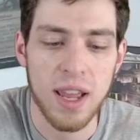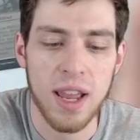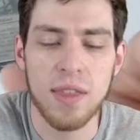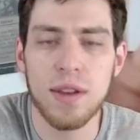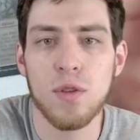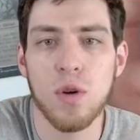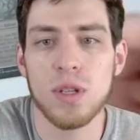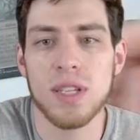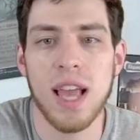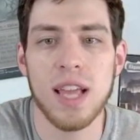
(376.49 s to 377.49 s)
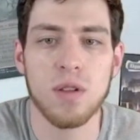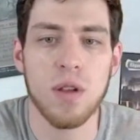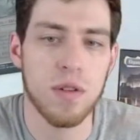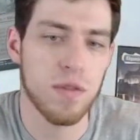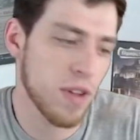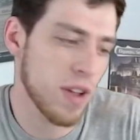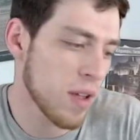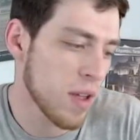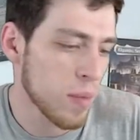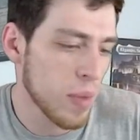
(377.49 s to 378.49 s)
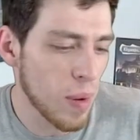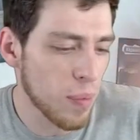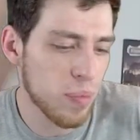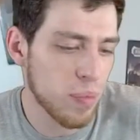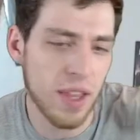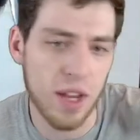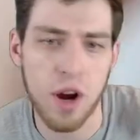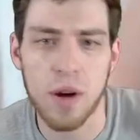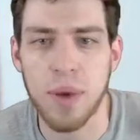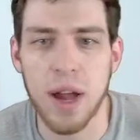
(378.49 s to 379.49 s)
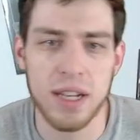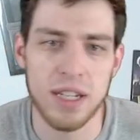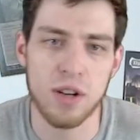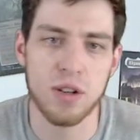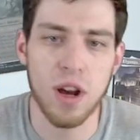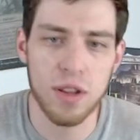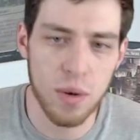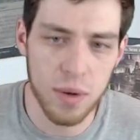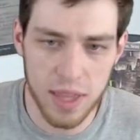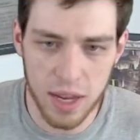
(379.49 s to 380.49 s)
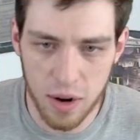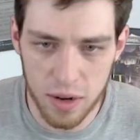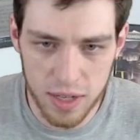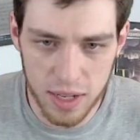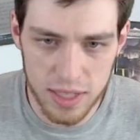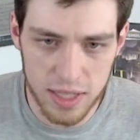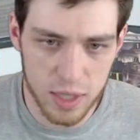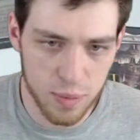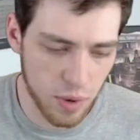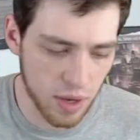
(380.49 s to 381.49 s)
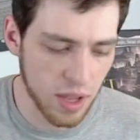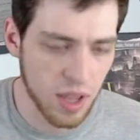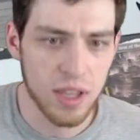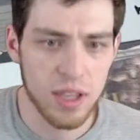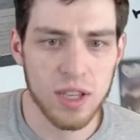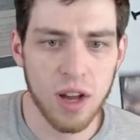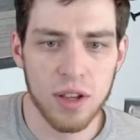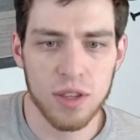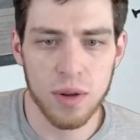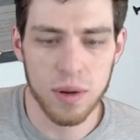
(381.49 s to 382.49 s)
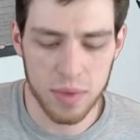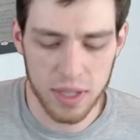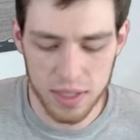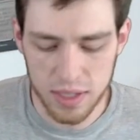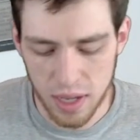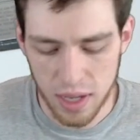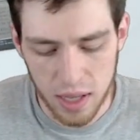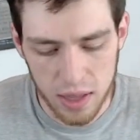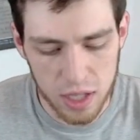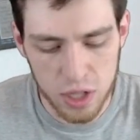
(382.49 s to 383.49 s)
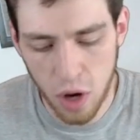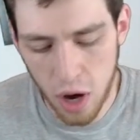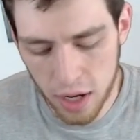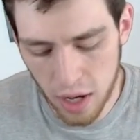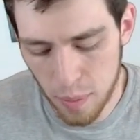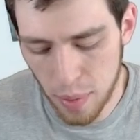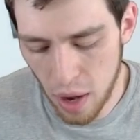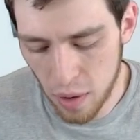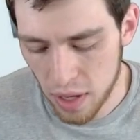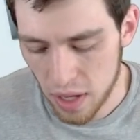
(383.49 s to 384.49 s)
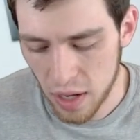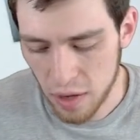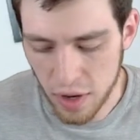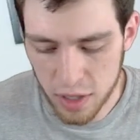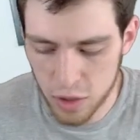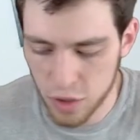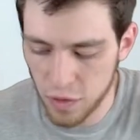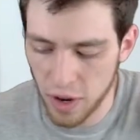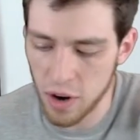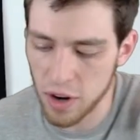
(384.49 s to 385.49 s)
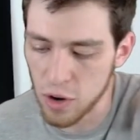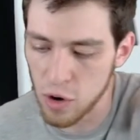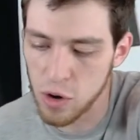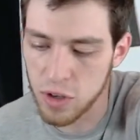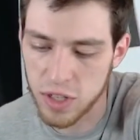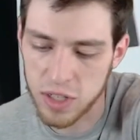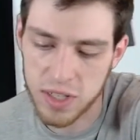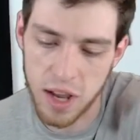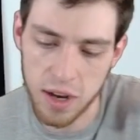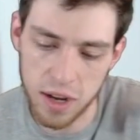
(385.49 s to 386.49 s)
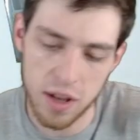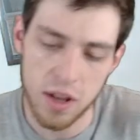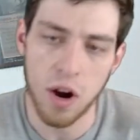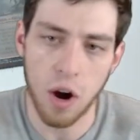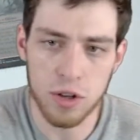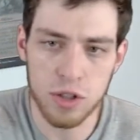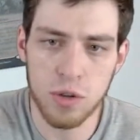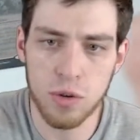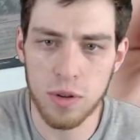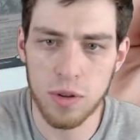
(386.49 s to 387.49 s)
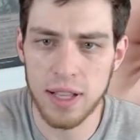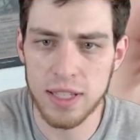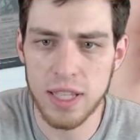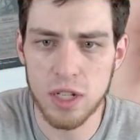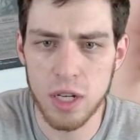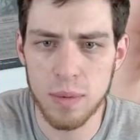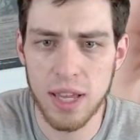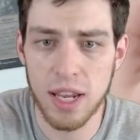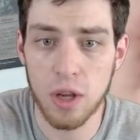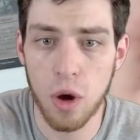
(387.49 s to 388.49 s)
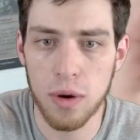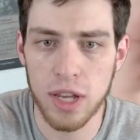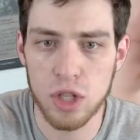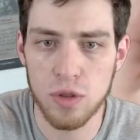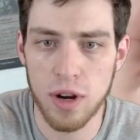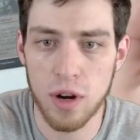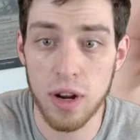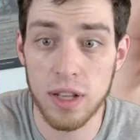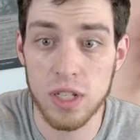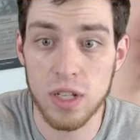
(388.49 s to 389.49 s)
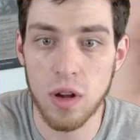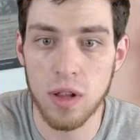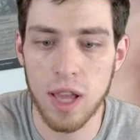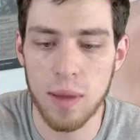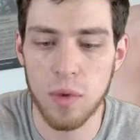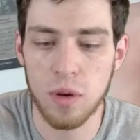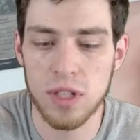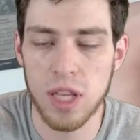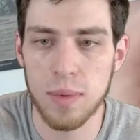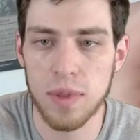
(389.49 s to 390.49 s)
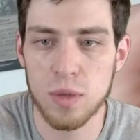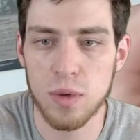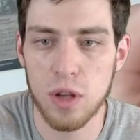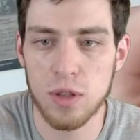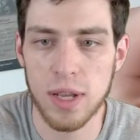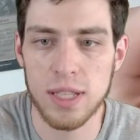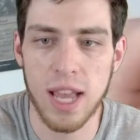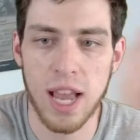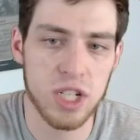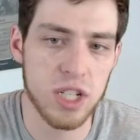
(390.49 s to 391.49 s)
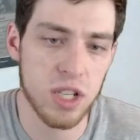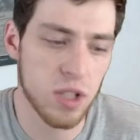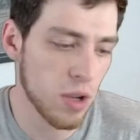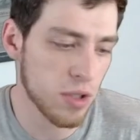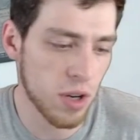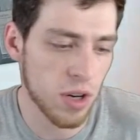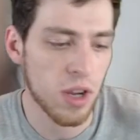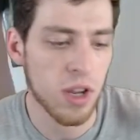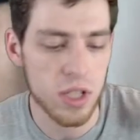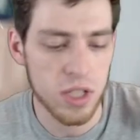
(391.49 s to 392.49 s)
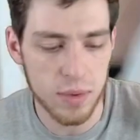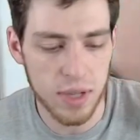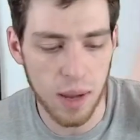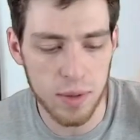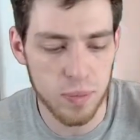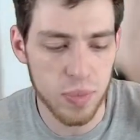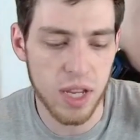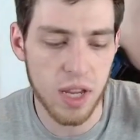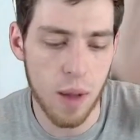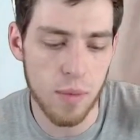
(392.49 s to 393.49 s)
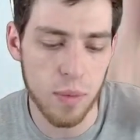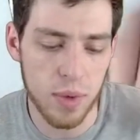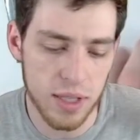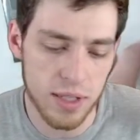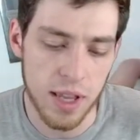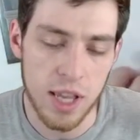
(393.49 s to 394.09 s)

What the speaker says: And then of course Castle Ardenvale. People play that card in Pioneer. Y'all know what that card does at this point. Y'all know what it means. Let's talk about Inventor's Fair and Urza's Saga, our tutor lands. These are going to be getting Codex Shredder and Skullclamp mostly, but this one also gets Ashnod's Altar sometimes. Big combo piece.